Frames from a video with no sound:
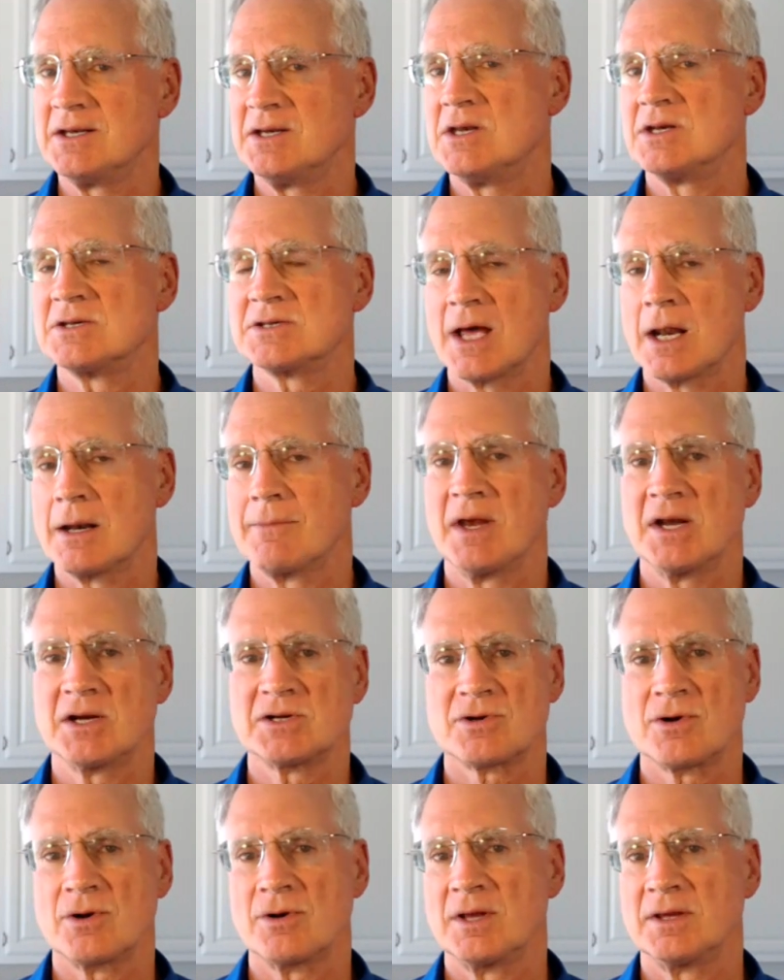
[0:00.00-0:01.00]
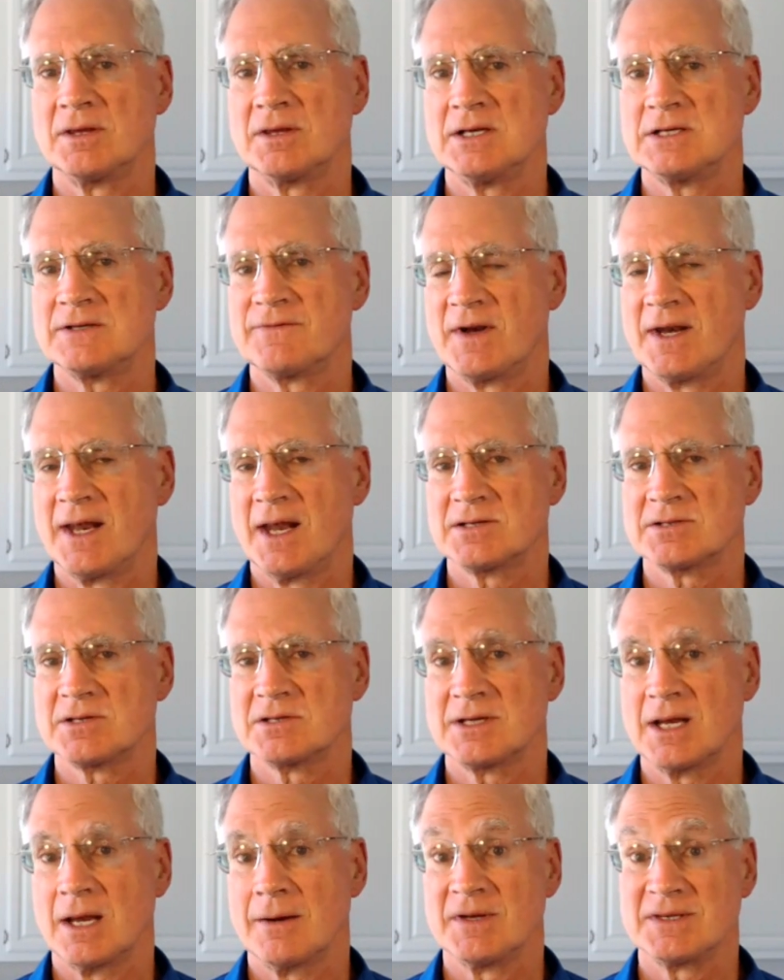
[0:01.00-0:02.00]
you just got to make sure that these financial
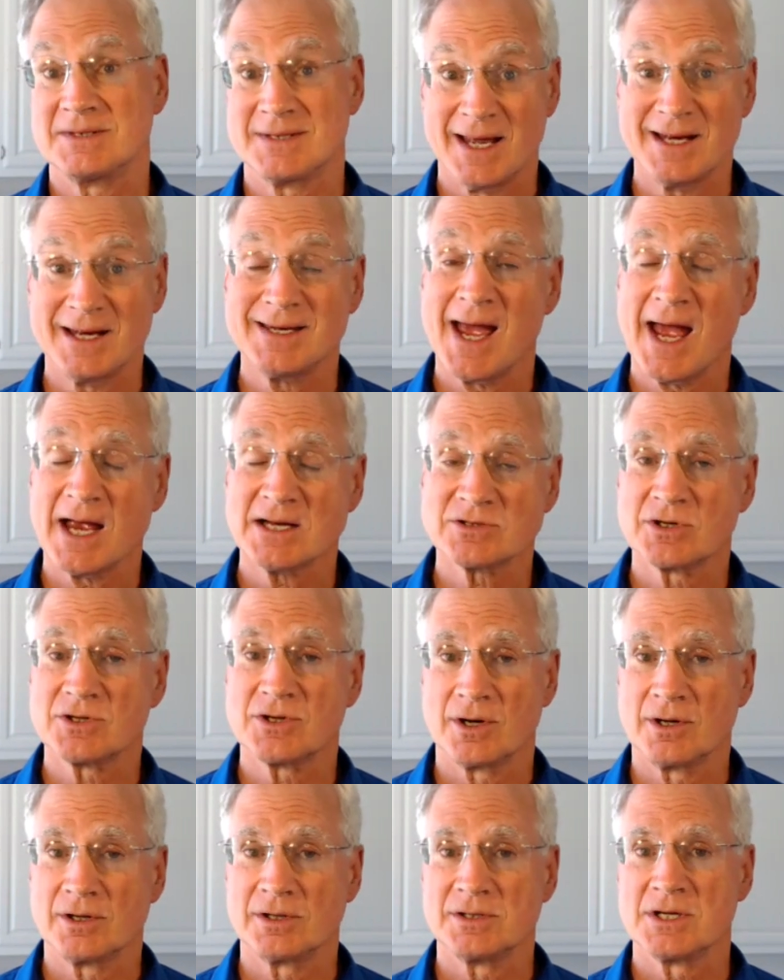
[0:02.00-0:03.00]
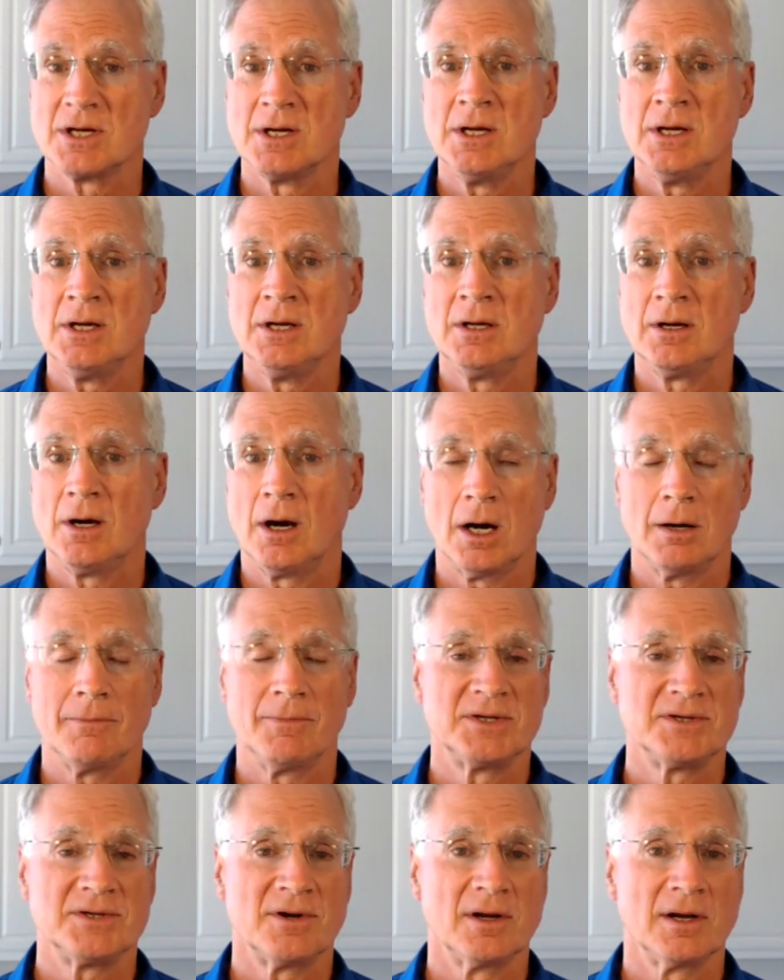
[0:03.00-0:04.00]
statements and tax returns aren't
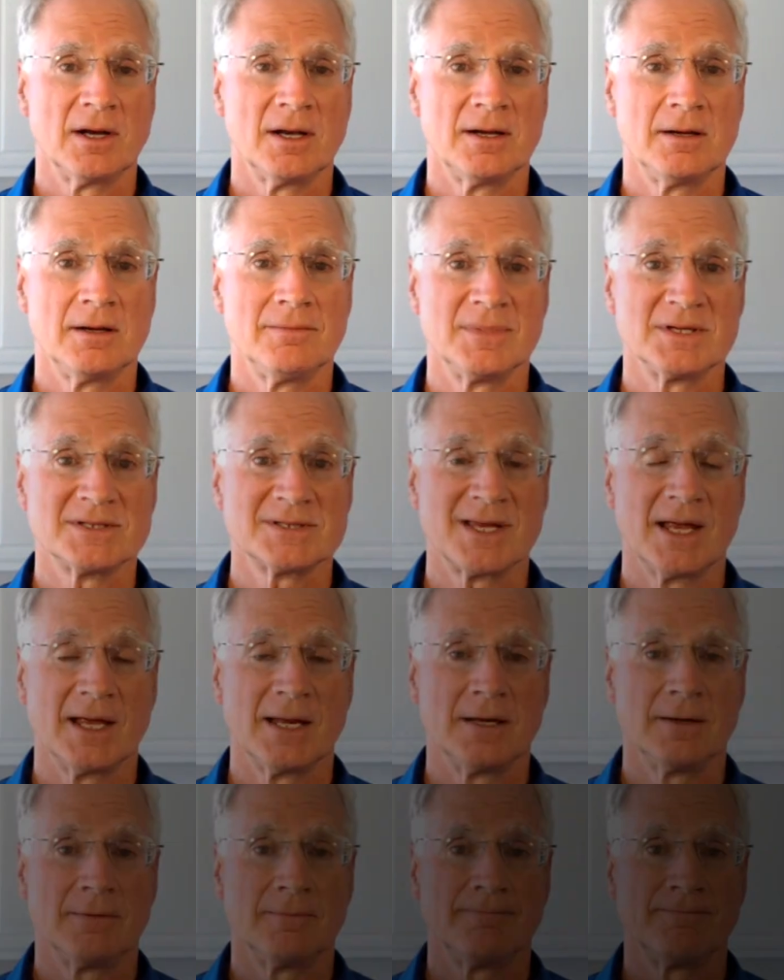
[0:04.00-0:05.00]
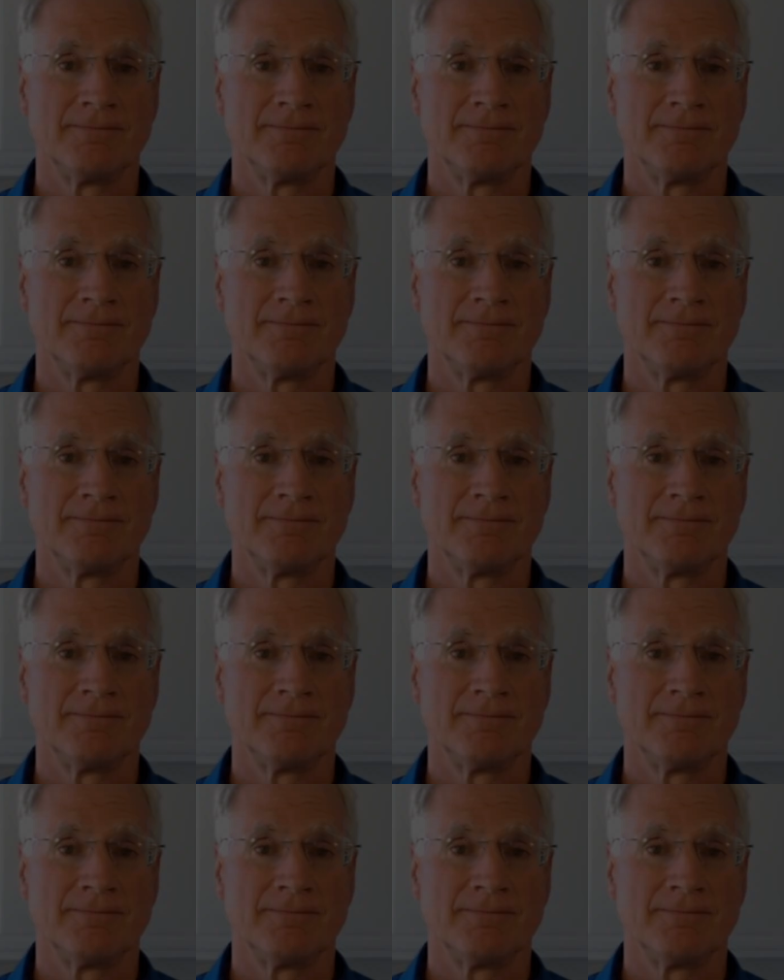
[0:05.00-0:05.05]
materially misstated.